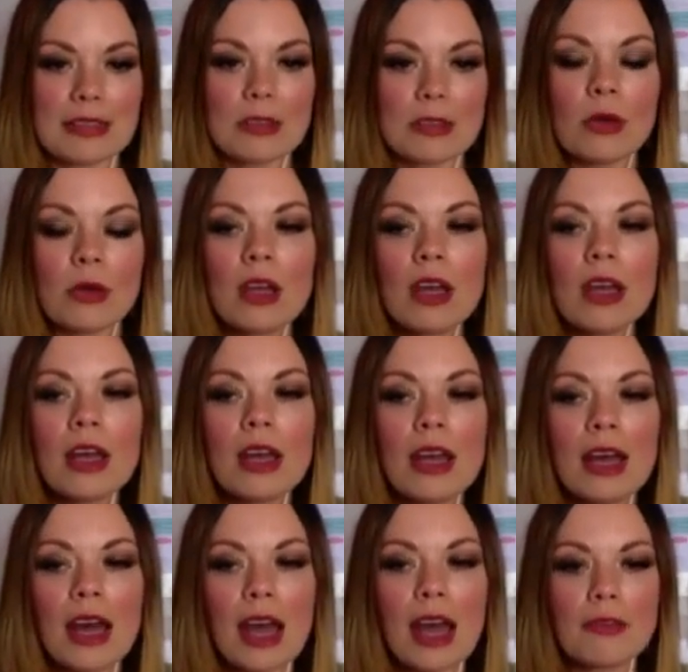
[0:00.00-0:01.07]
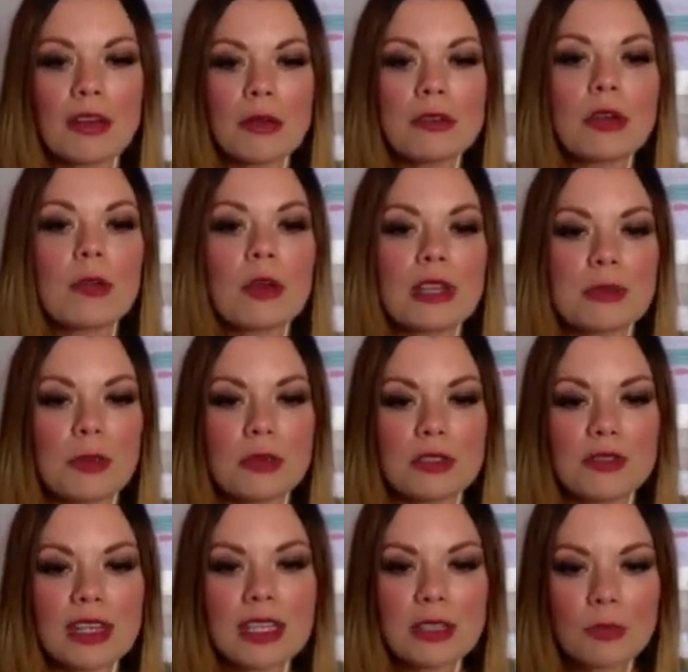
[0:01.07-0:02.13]
So I found out what his
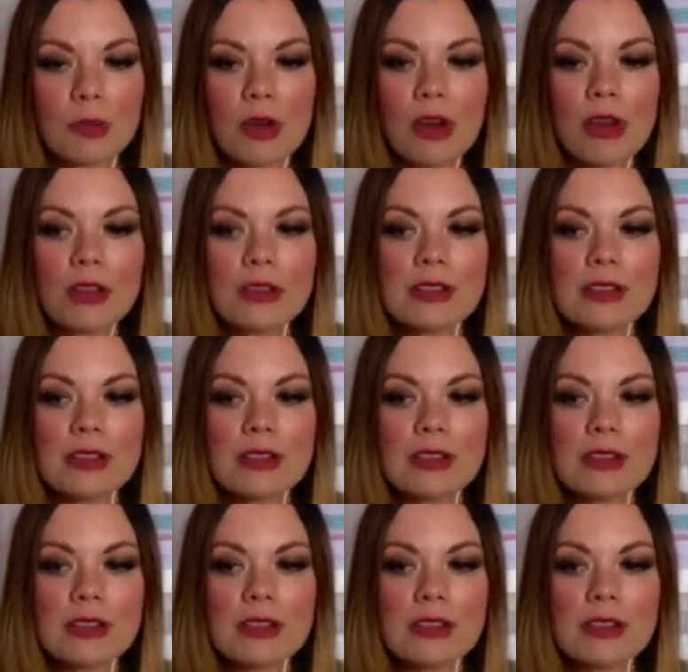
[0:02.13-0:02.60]
motivation was,